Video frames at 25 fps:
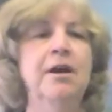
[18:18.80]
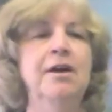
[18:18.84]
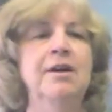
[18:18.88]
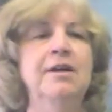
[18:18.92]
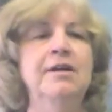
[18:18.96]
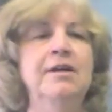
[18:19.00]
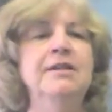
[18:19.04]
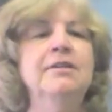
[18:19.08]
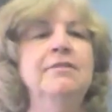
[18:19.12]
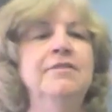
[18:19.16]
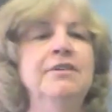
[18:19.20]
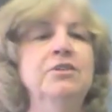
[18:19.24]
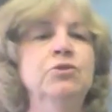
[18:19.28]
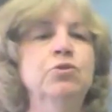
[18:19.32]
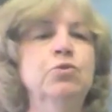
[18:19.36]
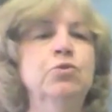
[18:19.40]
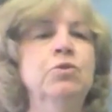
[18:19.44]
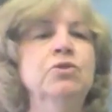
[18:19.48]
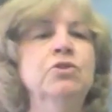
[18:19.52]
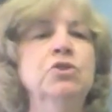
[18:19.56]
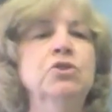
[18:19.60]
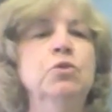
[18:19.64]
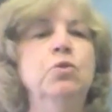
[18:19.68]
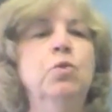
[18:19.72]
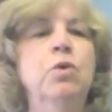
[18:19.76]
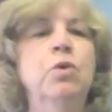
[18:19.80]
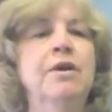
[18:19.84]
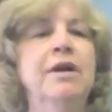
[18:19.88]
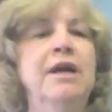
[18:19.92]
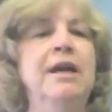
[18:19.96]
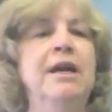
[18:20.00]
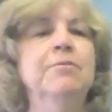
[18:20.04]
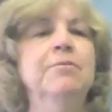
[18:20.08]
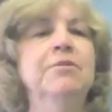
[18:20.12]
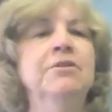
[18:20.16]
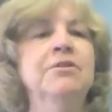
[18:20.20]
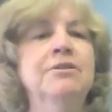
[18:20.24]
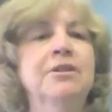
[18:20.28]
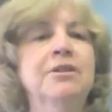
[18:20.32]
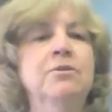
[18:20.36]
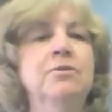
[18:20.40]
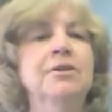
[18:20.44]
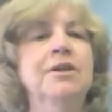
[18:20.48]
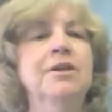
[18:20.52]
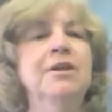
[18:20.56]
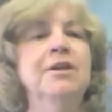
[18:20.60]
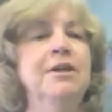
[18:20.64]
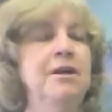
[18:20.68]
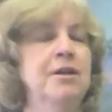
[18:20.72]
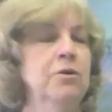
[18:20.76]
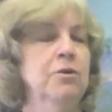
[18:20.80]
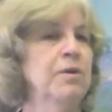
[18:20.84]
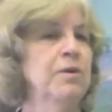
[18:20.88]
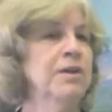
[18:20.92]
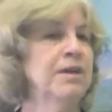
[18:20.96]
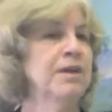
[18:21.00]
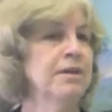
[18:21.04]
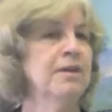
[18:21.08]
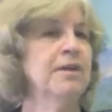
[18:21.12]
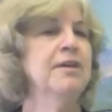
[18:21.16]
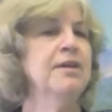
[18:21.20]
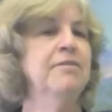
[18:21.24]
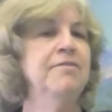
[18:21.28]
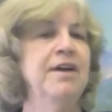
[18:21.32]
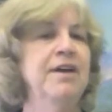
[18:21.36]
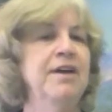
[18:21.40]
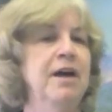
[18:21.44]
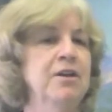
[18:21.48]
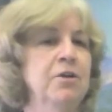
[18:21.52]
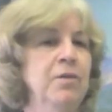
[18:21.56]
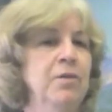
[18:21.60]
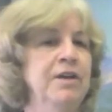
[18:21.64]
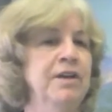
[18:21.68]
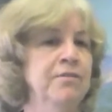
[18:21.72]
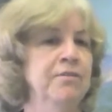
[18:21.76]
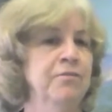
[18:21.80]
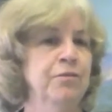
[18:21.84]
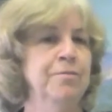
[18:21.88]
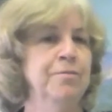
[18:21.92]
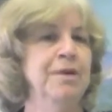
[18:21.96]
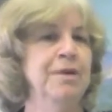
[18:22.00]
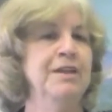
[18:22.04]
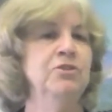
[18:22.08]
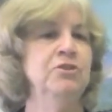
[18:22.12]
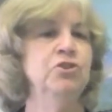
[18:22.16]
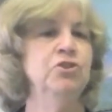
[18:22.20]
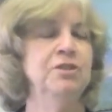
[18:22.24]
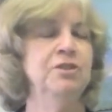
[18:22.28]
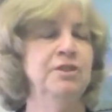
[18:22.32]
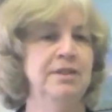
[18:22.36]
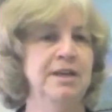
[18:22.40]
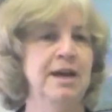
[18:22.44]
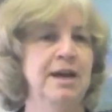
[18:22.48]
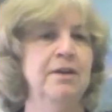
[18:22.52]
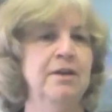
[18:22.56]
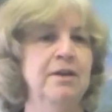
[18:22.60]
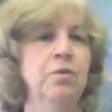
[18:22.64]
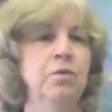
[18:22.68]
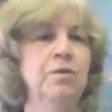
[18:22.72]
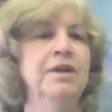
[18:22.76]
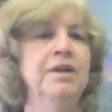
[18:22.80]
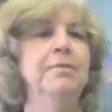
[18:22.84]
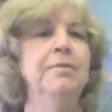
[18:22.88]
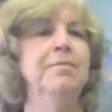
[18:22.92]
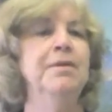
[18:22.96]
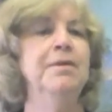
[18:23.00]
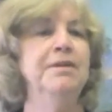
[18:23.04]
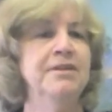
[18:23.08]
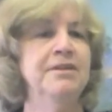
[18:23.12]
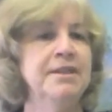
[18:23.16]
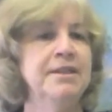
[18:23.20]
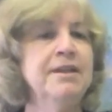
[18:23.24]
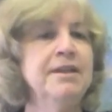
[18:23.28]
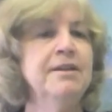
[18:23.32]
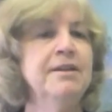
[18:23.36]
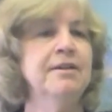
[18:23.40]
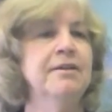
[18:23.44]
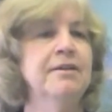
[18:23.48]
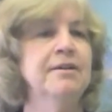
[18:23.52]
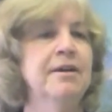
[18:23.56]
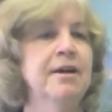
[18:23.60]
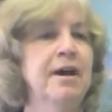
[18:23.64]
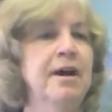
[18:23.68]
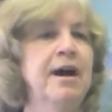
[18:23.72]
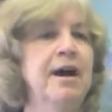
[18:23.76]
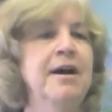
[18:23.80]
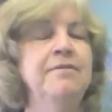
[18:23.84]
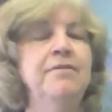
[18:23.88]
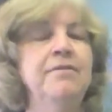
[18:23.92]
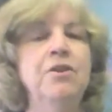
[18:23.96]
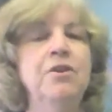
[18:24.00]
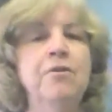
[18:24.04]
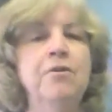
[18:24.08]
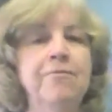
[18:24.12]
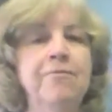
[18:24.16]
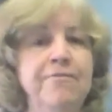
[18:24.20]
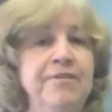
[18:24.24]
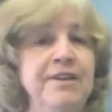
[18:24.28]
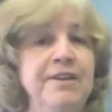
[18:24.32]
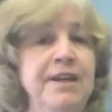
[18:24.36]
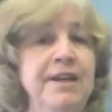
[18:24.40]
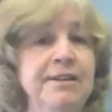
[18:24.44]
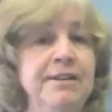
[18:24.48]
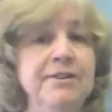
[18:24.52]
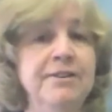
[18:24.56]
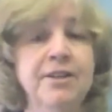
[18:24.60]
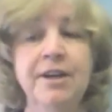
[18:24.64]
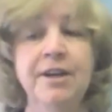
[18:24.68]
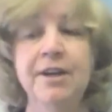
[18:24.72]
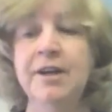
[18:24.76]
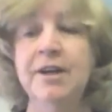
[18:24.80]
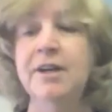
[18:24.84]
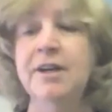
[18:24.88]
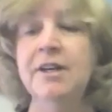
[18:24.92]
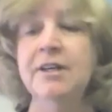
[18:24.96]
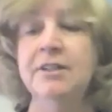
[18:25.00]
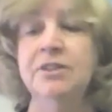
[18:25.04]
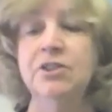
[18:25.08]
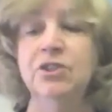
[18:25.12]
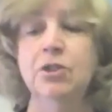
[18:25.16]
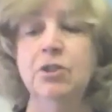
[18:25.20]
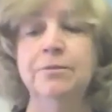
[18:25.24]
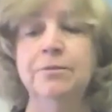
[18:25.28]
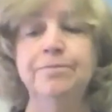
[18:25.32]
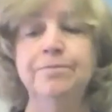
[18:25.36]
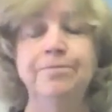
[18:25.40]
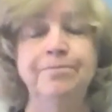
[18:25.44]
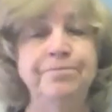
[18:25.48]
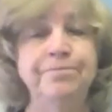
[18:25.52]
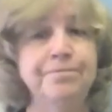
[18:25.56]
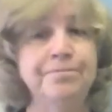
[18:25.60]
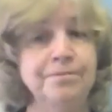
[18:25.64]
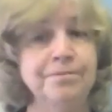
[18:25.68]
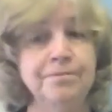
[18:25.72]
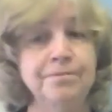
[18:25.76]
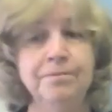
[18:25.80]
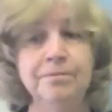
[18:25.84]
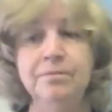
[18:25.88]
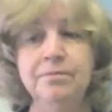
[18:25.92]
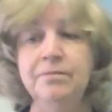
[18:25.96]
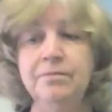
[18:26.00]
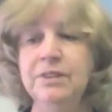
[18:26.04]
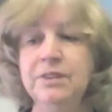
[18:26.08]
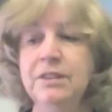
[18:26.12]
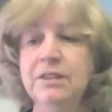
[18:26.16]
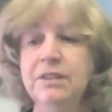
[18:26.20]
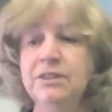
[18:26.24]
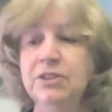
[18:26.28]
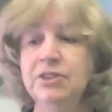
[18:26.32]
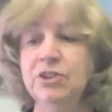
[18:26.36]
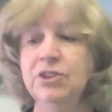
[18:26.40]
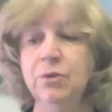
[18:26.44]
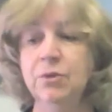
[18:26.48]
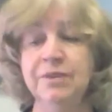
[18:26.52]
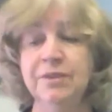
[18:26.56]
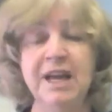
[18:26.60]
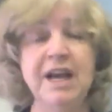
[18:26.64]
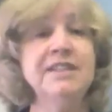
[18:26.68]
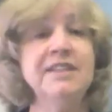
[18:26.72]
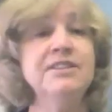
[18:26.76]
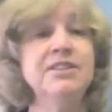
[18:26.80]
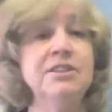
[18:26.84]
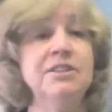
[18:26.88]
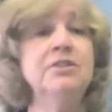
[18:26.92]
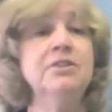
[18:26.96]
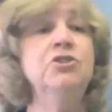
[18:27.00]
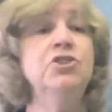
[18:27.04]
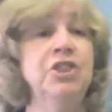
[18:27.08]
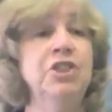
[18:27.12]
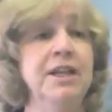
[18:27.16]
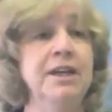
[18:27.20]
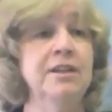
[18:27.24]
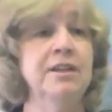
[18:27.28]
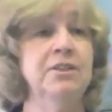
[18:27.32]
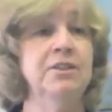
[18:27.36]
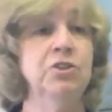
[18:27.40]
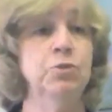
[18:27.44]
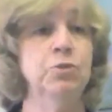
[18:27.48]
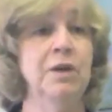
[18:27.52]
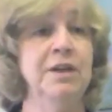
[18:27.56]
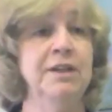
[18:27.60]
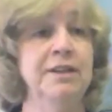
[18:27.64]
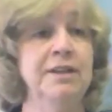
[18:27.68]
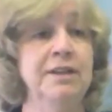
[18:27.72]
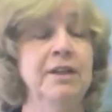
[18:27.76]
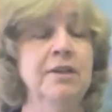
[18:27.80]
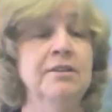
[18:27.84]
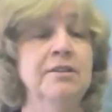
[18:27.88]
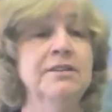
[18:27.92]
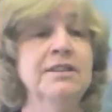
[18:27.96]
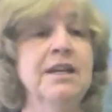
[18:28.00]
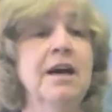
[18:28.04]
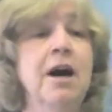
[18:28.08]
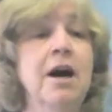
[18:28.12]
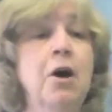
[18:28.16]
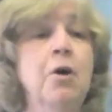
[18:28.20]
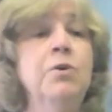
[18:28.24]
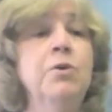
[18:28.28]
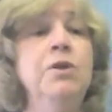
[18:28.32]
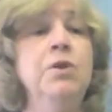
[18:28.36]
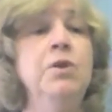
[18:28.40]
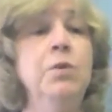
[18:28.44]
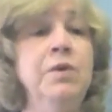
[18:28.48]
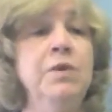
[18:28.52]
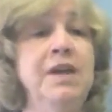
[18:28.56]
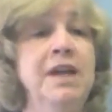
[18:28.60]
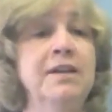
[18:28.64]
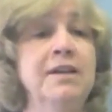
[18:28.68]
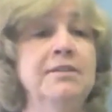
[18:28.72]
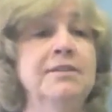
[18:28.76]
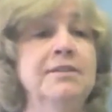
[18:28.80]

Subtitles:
individuals who are able to critically evaluate information, not only but think on their feet. So that's the challenge right there, is how do you get